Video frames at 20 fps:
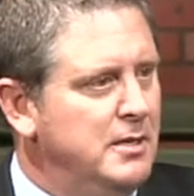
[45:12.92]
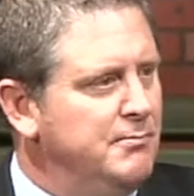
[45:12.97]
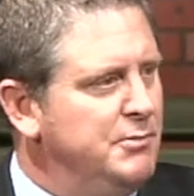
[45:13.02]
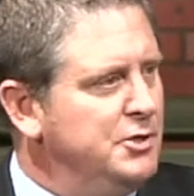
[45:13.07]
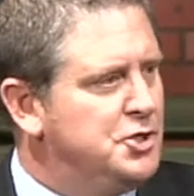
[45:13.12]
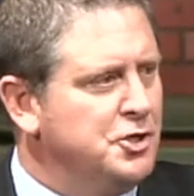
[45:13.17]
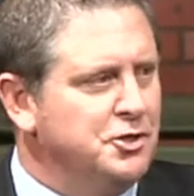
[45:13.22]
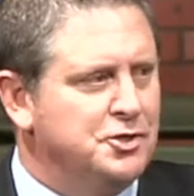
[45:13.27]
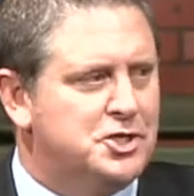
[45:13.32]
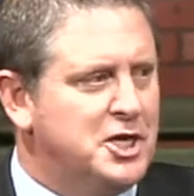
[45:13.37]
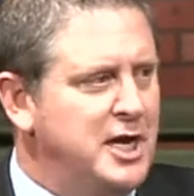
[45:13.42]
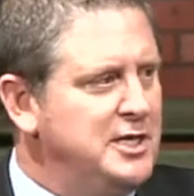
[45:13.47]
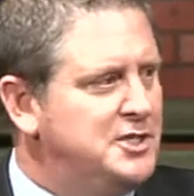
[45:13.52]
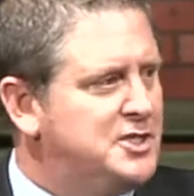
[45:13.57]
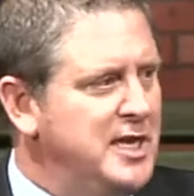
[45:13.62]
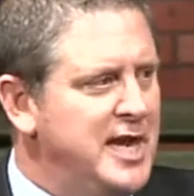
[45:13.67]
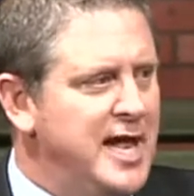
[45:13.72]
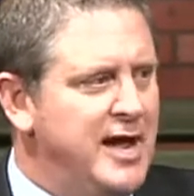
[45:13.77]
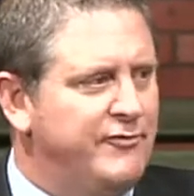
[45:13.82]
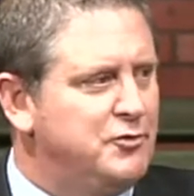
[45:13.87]
but you're
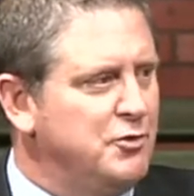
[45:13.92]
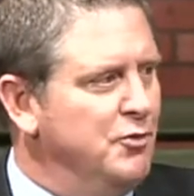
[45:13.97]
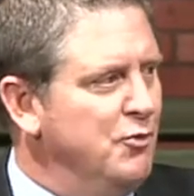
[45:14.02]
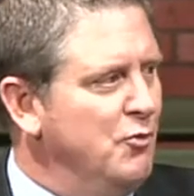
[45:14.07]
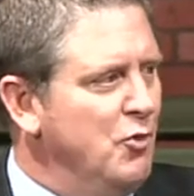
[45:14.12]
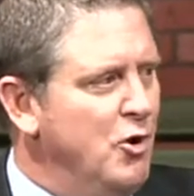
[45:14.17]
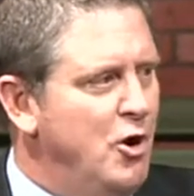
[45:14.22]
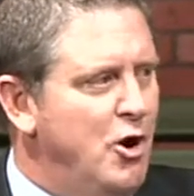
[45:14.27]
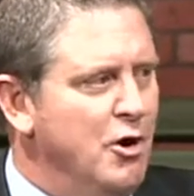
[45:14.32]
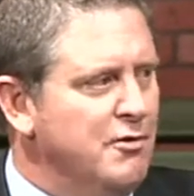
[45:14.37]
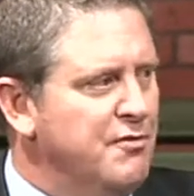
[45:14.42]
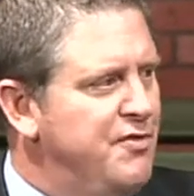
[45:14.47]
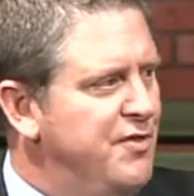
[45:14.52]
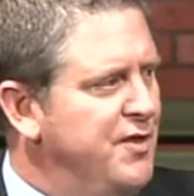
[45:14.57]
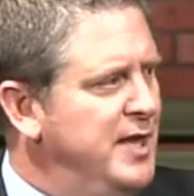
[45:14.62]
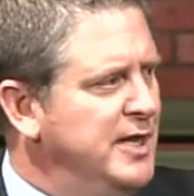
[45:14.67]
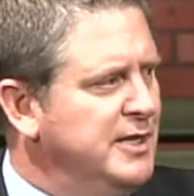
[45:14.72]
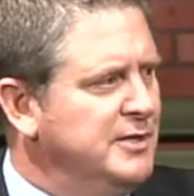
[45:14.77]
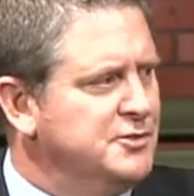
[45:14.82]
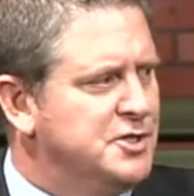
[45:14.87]
chasing after the wrong
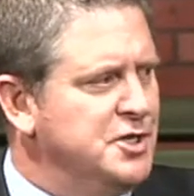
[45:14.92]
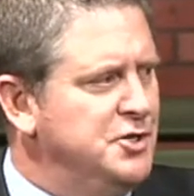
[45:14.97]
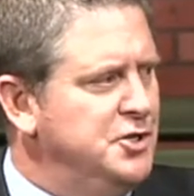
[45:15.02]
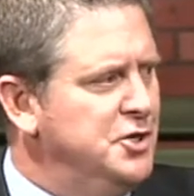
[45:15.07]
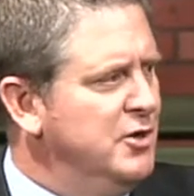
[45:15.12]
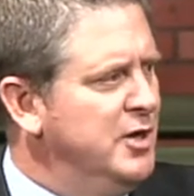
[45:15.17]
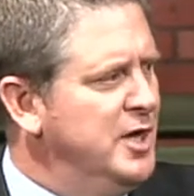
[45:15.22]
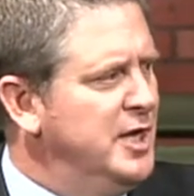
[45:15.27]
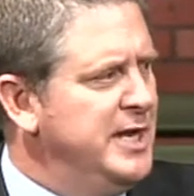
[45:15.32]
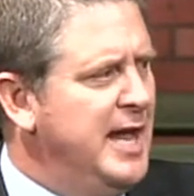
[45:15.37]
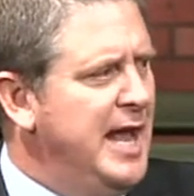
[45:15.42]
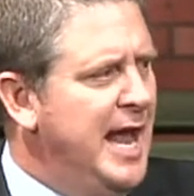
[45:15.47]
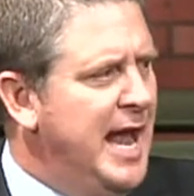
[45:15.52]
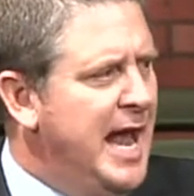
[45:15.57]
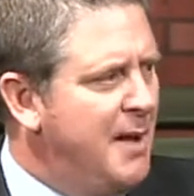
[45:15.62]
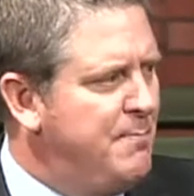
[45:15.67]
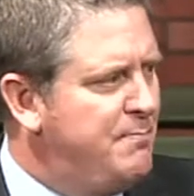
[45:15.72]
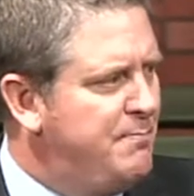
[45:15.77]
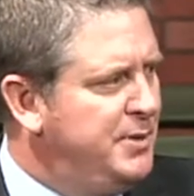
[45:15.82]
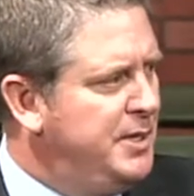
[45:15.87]
things, and you're
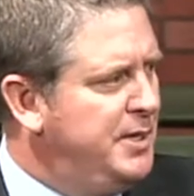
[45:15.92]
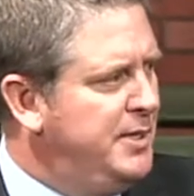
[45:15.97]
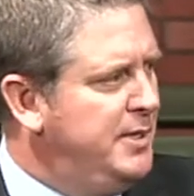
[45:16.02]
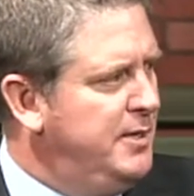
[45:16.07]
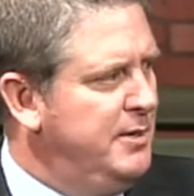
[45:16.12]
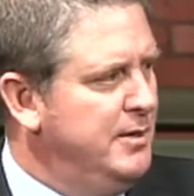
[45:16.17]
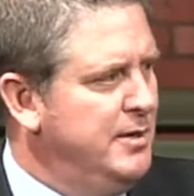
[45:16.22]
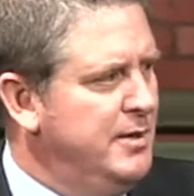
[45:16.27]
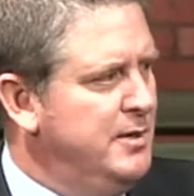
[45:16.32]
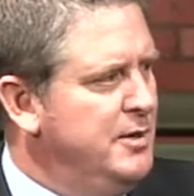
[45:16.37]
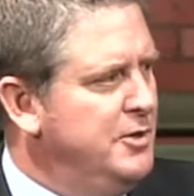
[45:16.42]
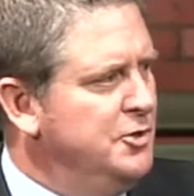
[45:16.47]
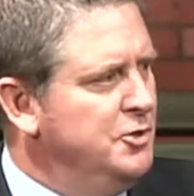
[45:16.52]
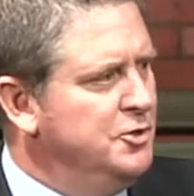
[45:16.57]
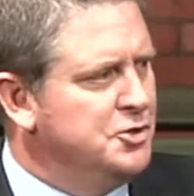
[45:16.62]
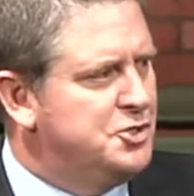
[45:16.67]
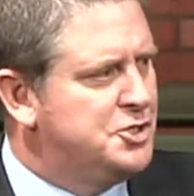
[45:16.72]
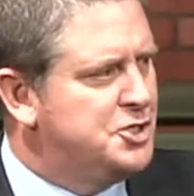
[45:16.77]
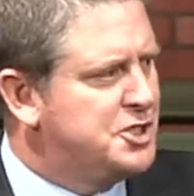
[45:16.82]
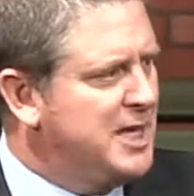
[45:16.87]
unhappy,
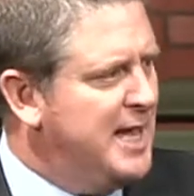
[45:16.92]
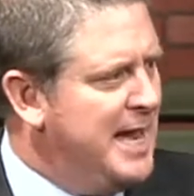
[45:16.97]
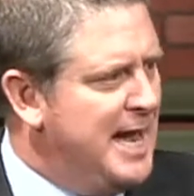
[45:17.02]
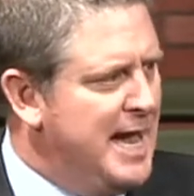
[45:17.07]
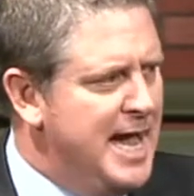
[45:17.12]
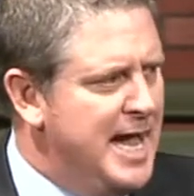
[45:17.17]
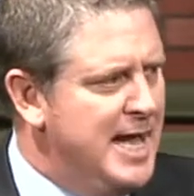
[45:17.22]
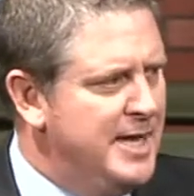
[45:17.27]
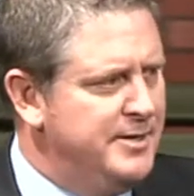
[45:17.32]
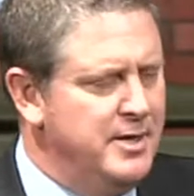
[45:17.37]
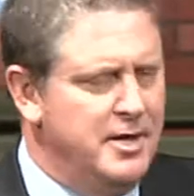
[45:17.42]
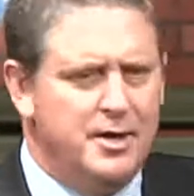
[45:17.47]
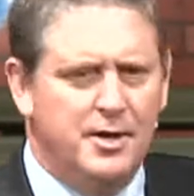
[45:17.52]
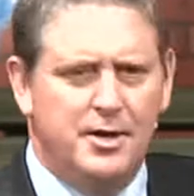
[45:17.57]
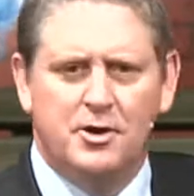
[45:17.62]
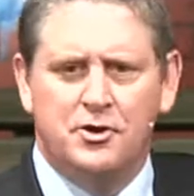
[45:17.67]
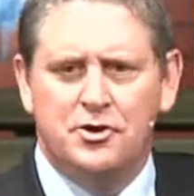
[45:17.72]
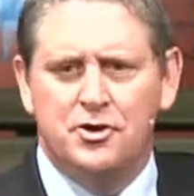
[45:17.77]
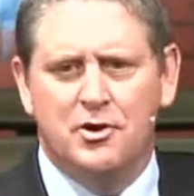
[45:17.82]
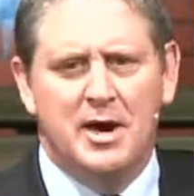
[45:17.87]
you're sad,
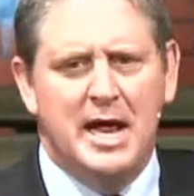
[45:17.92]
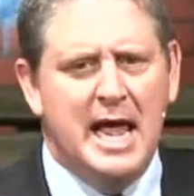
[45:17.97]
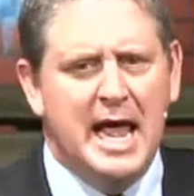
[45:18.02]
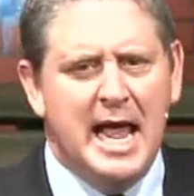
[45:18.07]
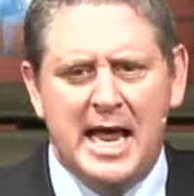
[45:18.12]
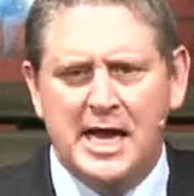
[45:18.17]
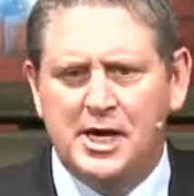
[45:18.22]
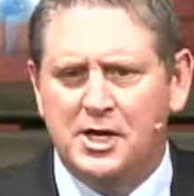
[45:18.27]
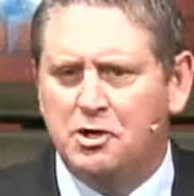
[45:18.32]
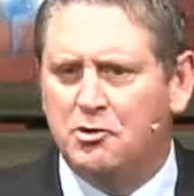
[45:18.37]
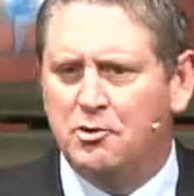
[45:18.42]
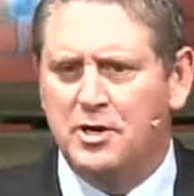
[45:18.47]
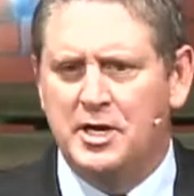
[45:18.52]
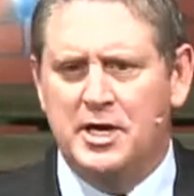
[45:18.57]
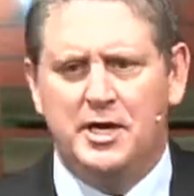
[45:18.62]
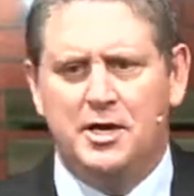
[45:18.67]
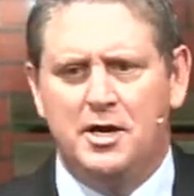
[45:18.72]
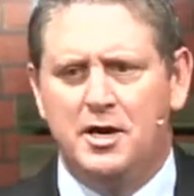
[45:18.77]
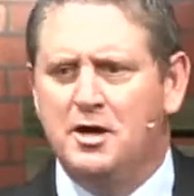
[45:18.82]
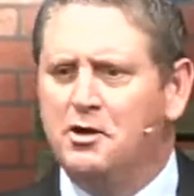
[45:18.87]
you're
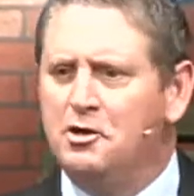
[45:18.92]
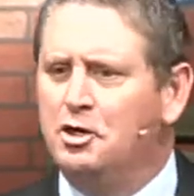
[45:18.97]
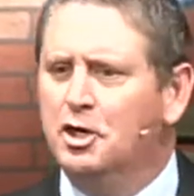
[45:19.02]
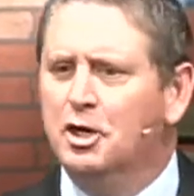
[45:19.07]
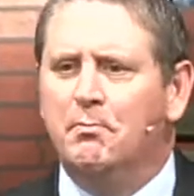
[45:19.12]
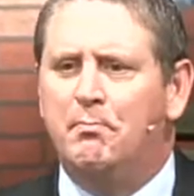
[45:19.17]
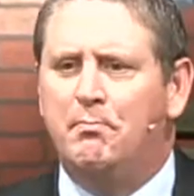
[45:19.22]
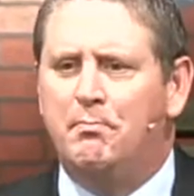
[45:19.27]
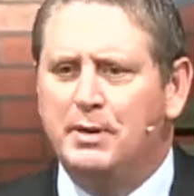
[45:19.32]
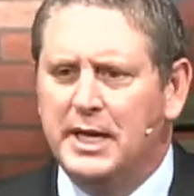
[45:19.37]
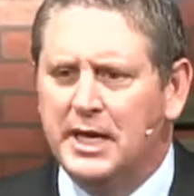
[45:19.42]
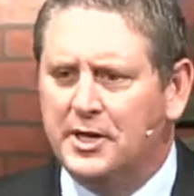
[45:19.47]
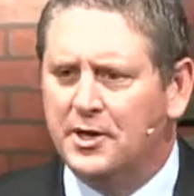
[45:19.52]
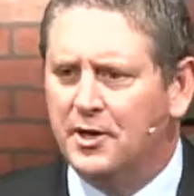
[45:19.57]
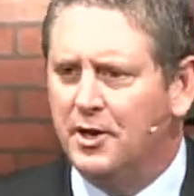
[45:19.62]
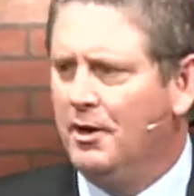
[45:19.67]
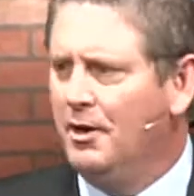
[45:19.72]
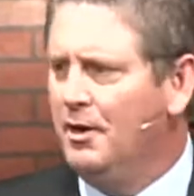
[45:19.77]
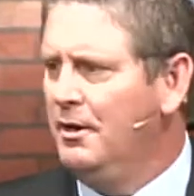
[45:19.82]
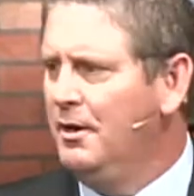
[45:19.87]
angry, you're
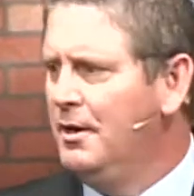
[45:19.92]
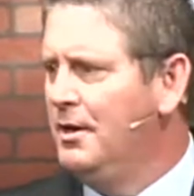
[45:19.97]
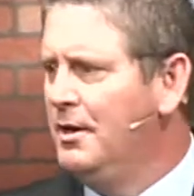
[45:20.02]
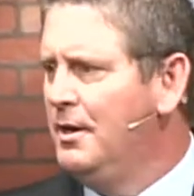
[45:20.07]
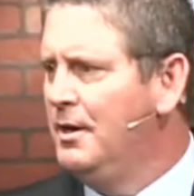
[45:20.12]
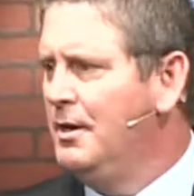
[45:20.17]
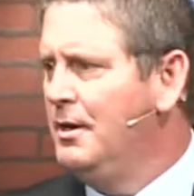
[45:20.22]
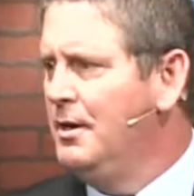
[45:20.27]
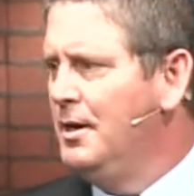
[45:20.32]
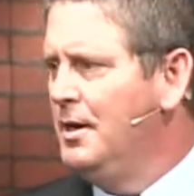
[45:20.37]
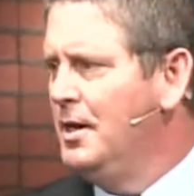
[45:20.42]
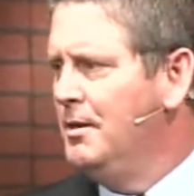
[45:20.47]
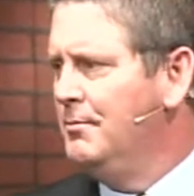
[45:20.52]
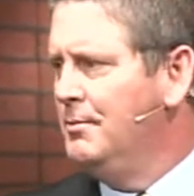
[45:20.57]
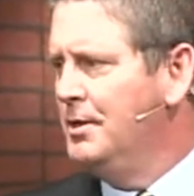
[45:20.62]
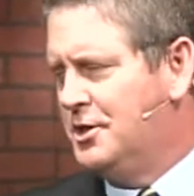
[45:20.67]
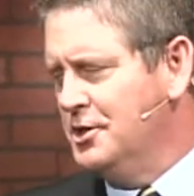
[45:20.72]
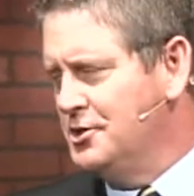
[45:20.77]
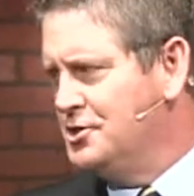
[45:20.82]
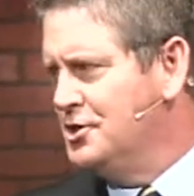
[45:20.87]
bitter,
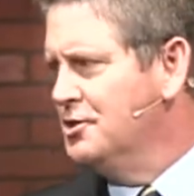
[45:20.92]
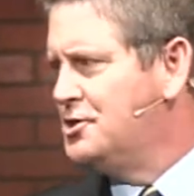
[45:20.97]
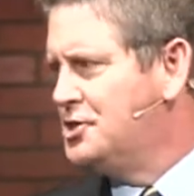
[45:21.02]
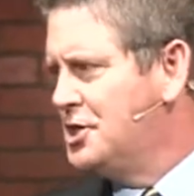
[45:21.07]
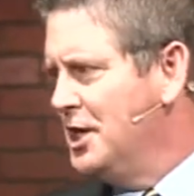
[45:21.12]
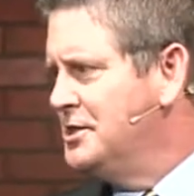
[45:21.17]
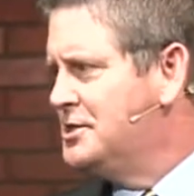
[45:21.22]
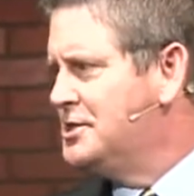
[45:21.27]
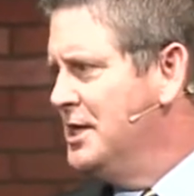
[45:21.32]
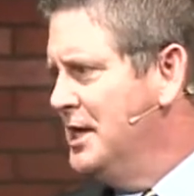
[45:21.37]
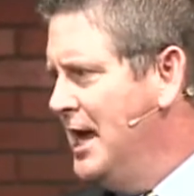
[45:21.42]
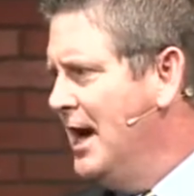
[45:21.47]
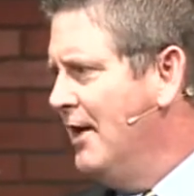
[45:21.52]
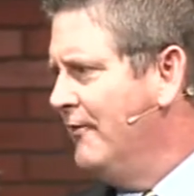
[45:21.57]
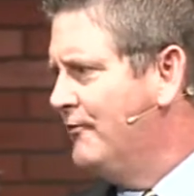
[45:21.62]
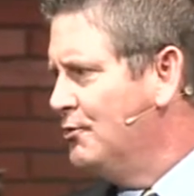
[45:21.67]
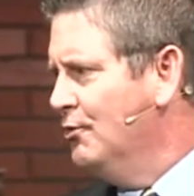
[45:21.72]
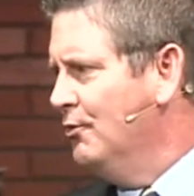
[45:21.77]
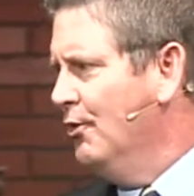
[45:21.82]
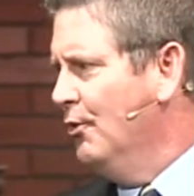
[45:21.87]
because you're chasing
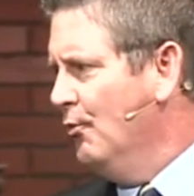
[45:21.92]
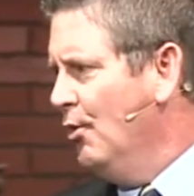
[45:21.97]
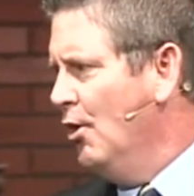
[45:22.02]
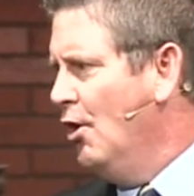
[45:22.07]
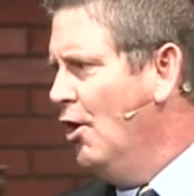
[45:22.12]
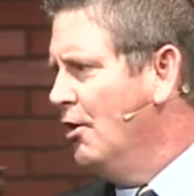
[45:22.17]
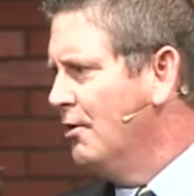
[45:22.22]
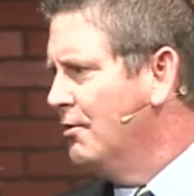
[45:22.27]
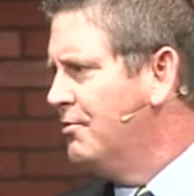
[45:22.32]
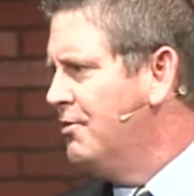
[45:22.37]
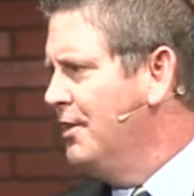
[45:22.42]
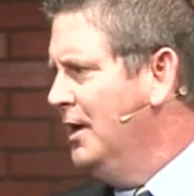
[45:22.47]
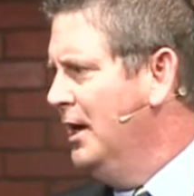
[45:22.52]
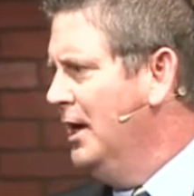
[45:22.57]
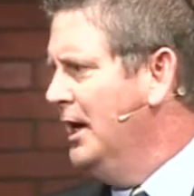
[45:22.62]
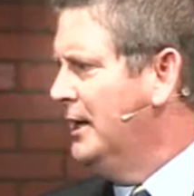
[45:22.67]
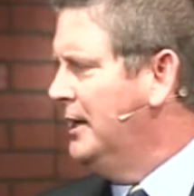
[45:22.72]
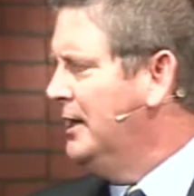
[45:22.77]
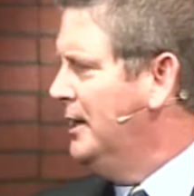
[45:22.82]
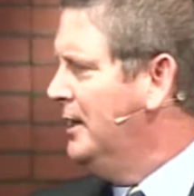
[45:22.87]
after the wrong
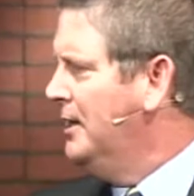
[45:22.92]
thing.